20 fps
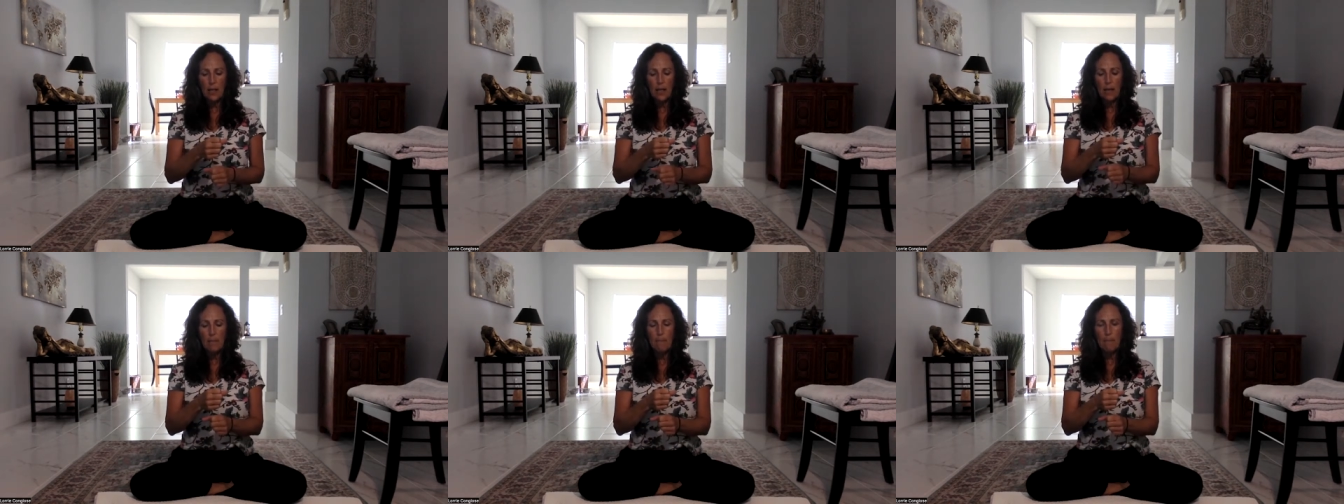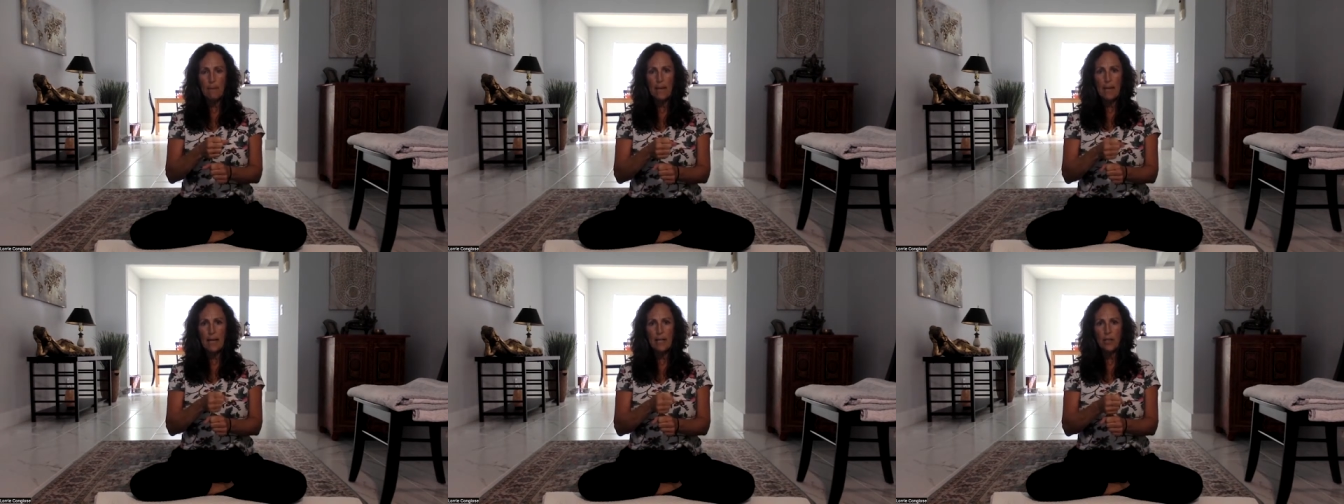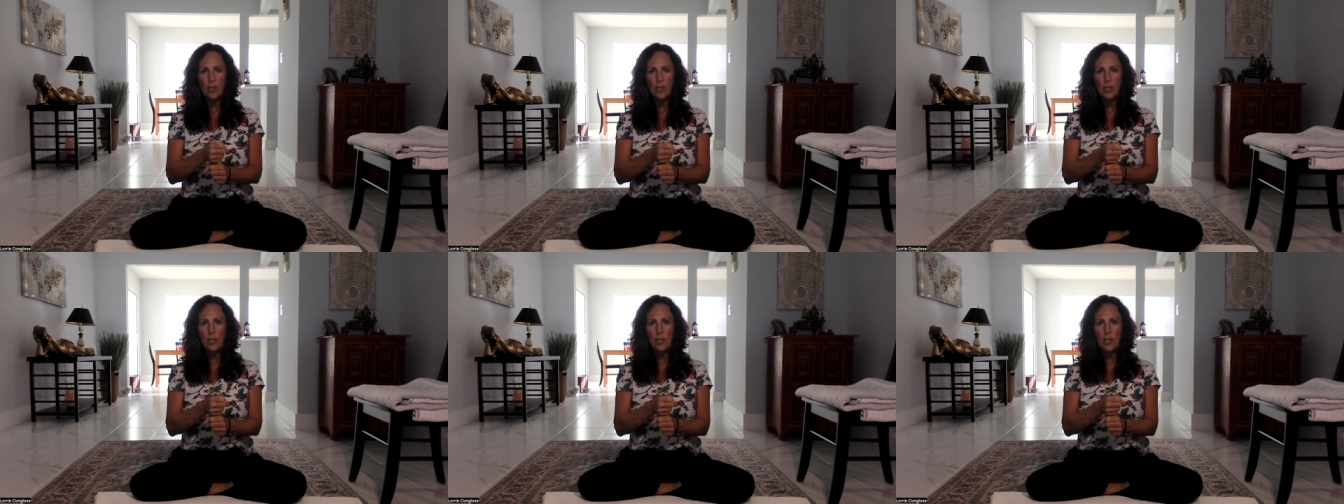
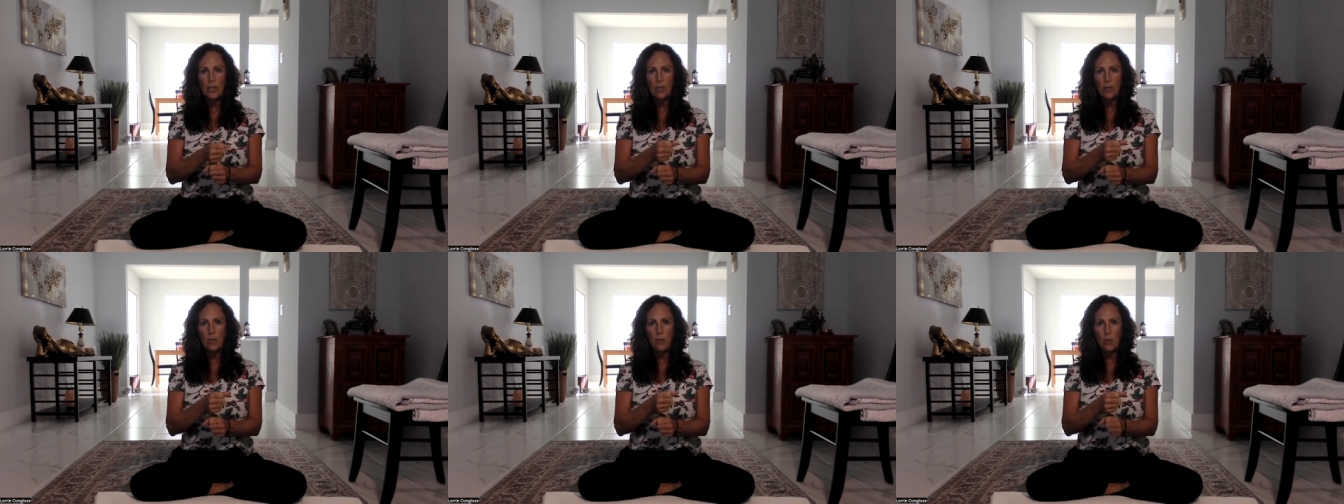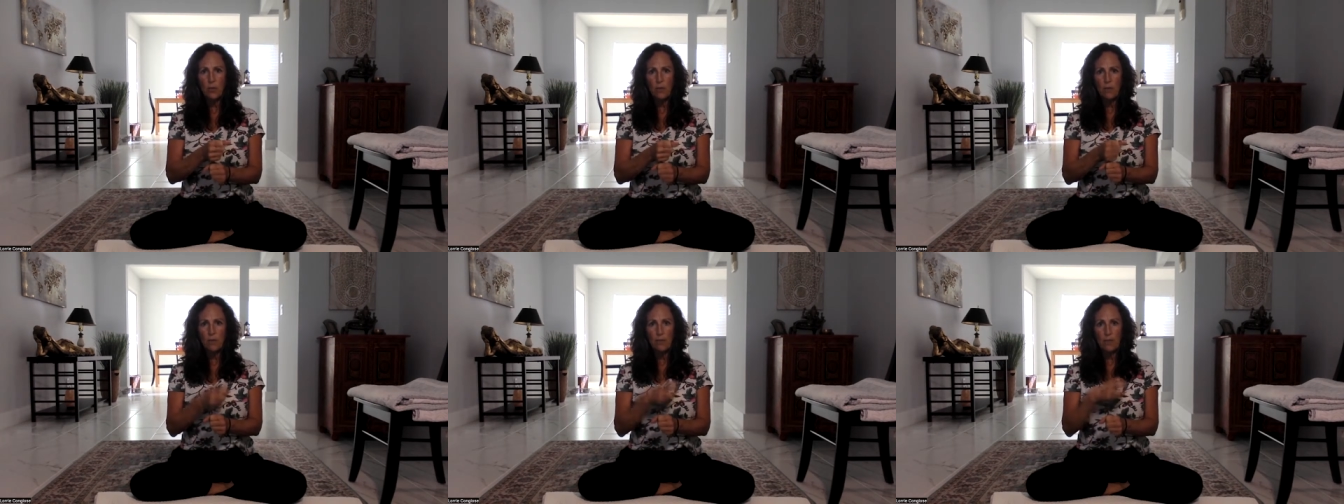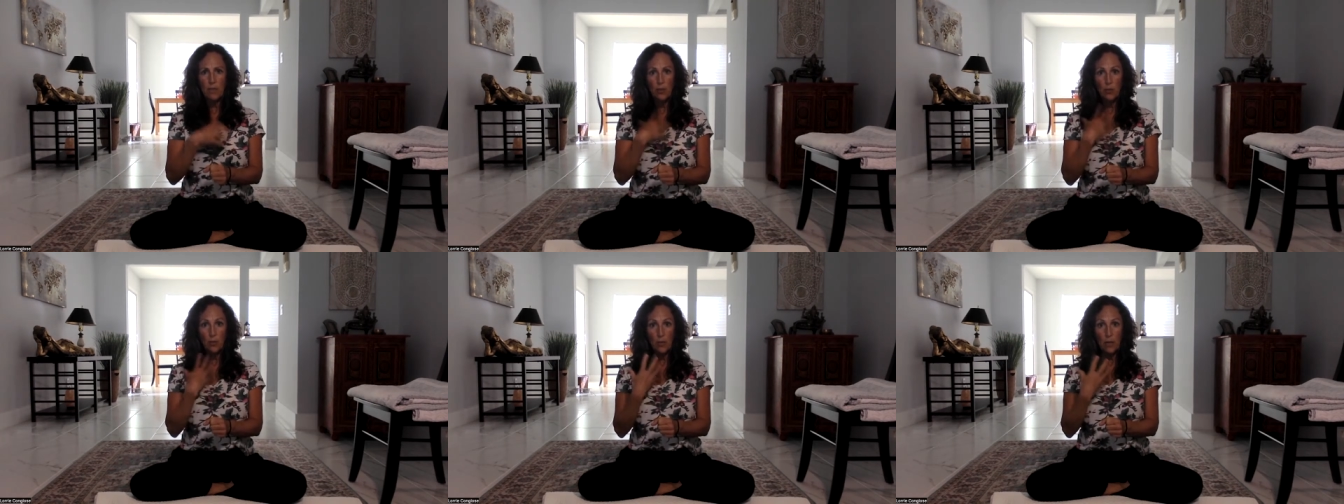imagine or
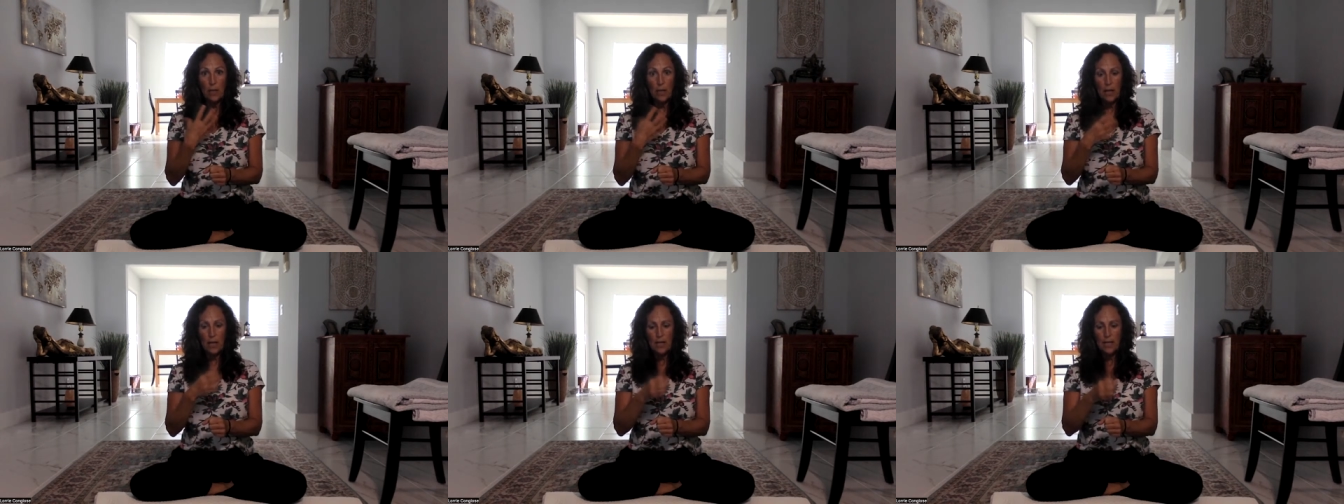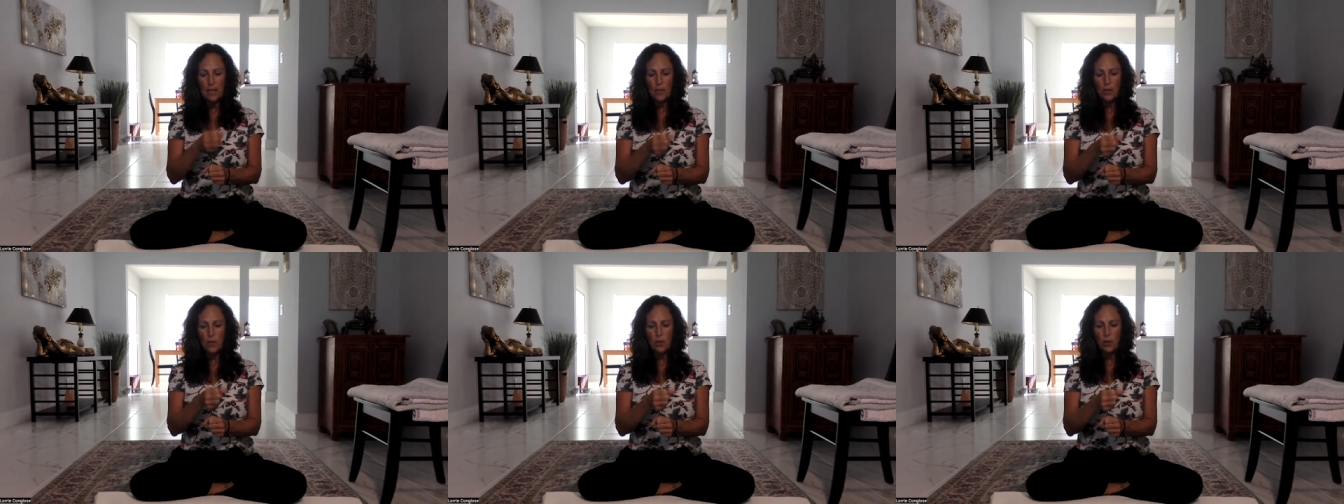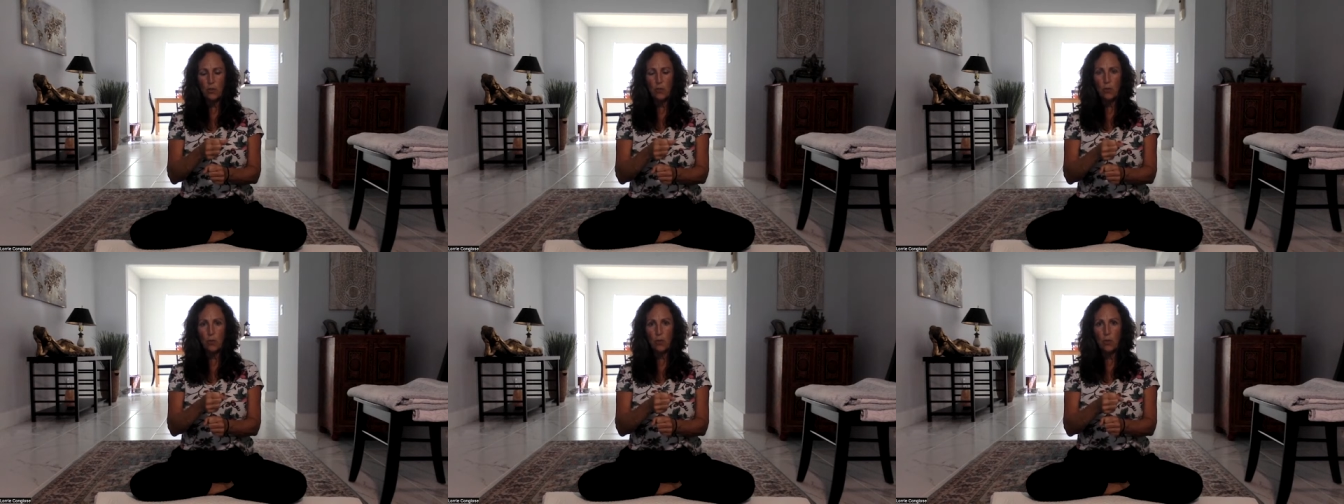visualize
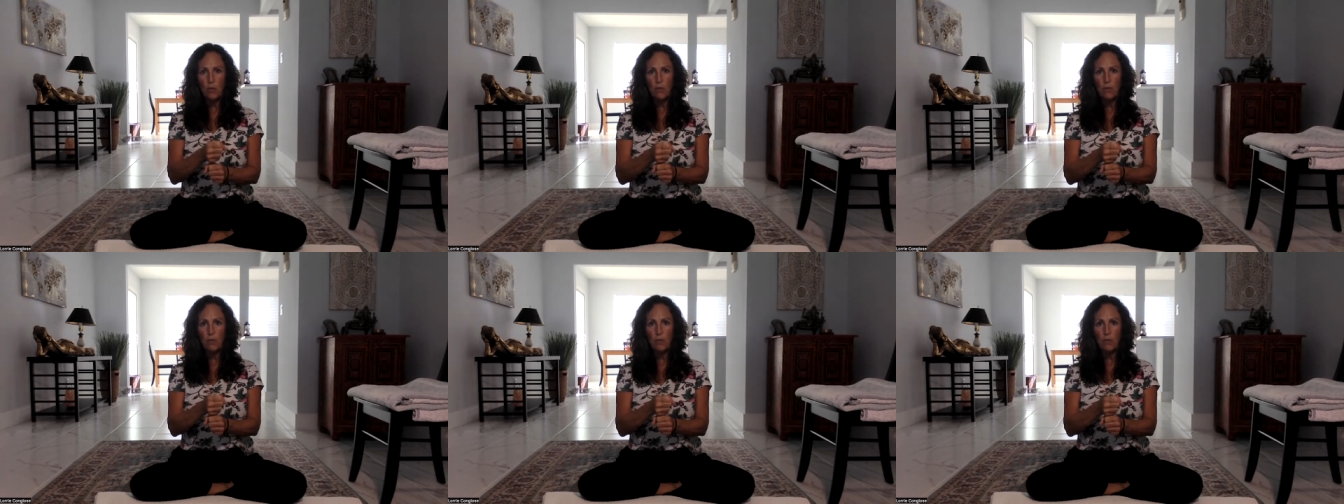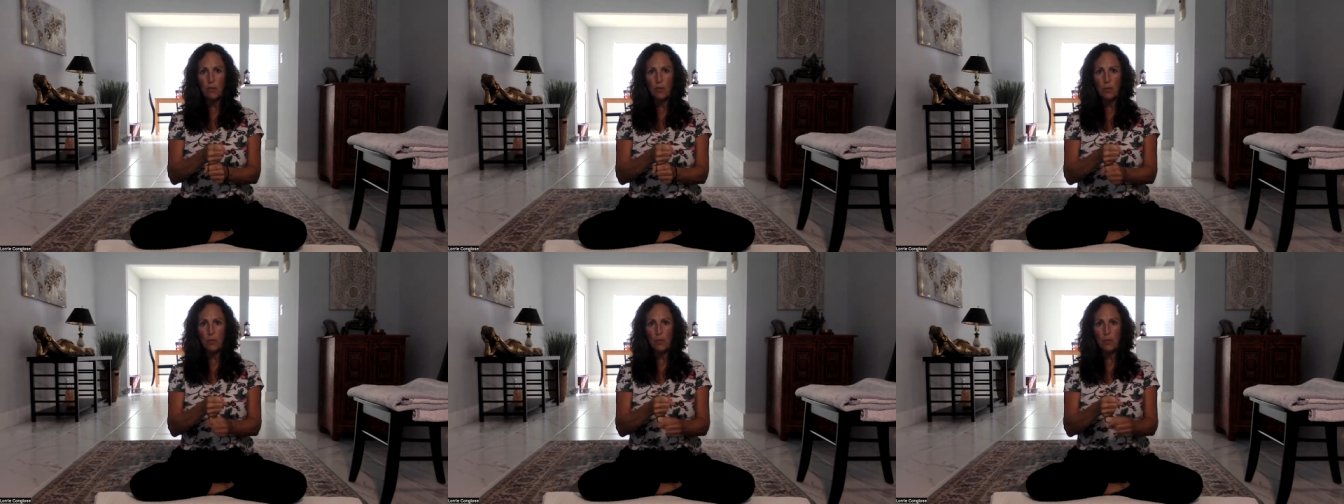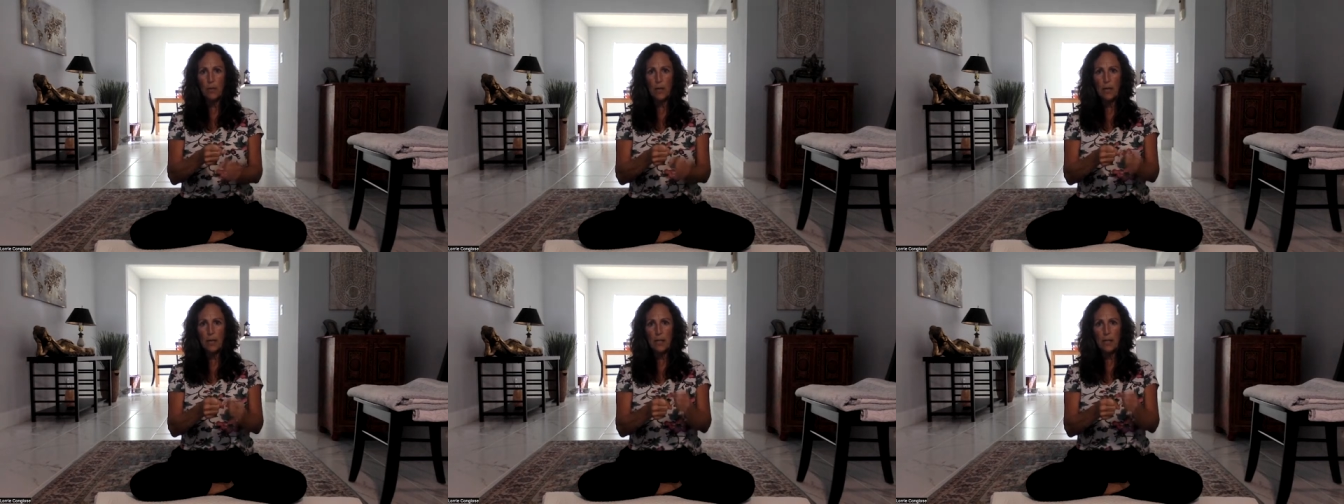your vertebra